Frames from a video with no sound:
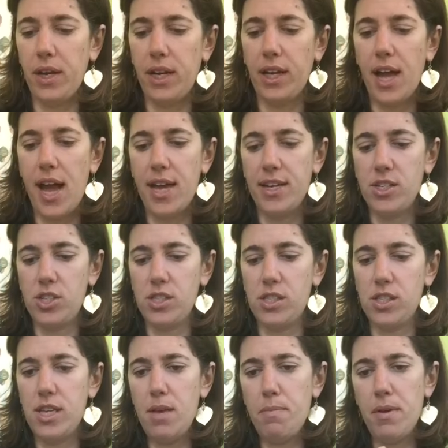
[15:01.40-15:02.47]
going to kind of
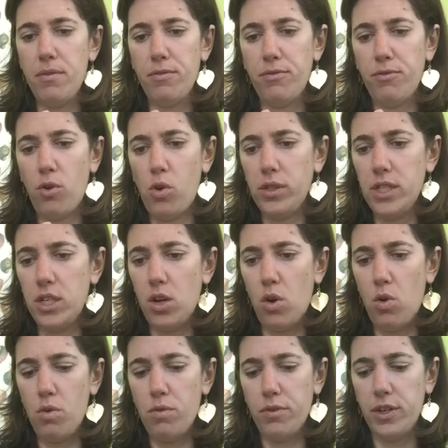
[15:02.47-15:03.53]
just keep it folded
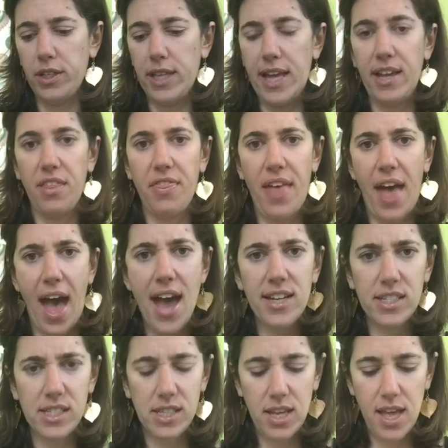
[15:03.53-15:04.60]
over like
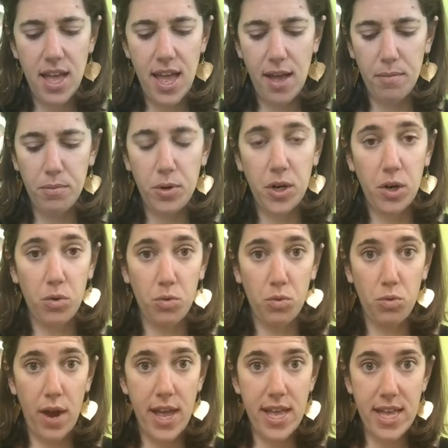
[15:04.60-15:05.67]
that and put it
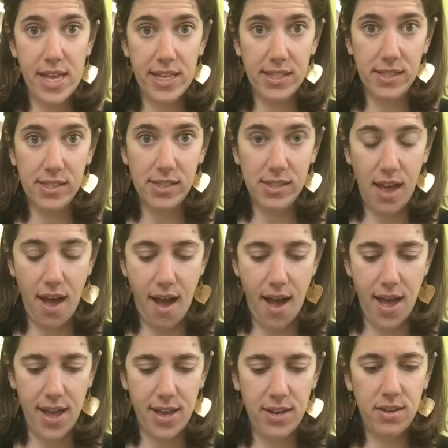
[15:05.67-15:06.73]
right
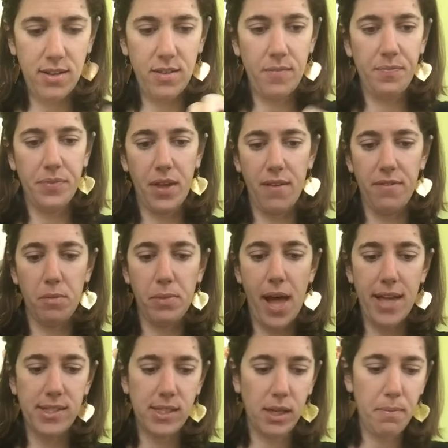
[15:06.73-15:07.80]
inside of the
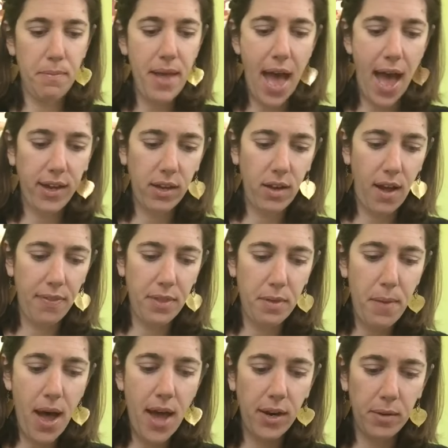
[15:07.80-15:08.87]
plastic bag on the
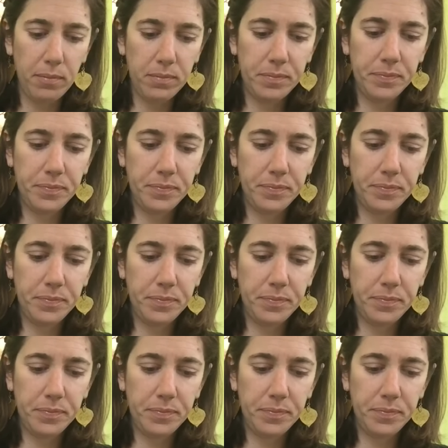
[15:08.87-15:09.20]
bottom.